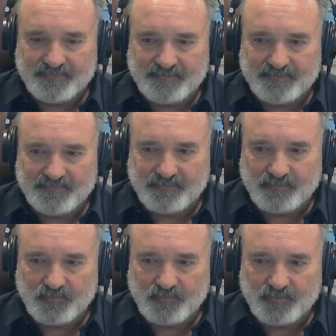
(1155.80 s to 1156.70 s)

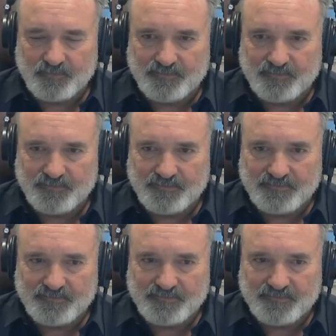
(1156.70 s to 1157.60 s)

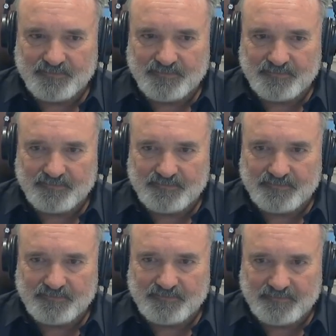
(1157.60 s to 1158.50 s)

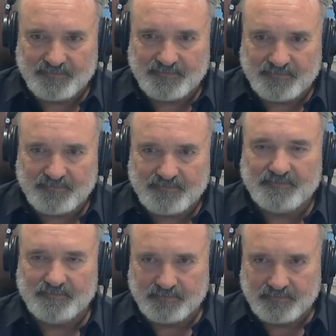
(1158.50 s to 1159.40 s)

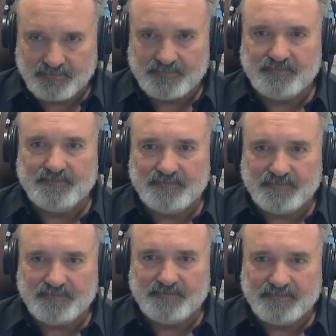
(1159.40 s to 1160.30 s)

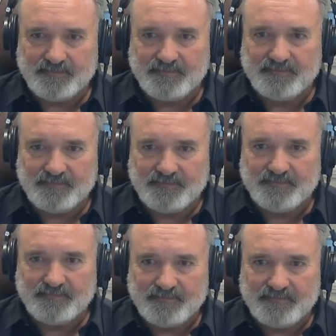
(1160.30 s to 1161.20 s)

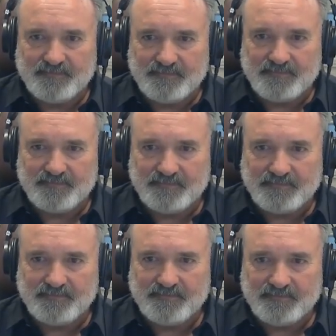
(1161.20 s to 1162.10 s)

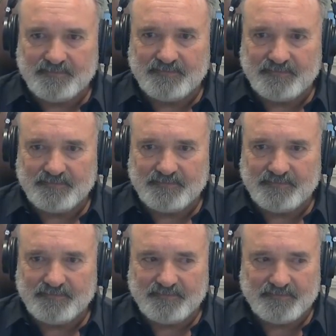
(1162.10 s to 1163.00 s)

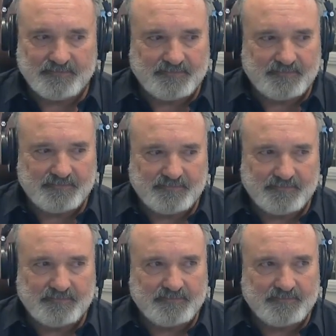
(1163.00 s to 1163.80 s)
(silent)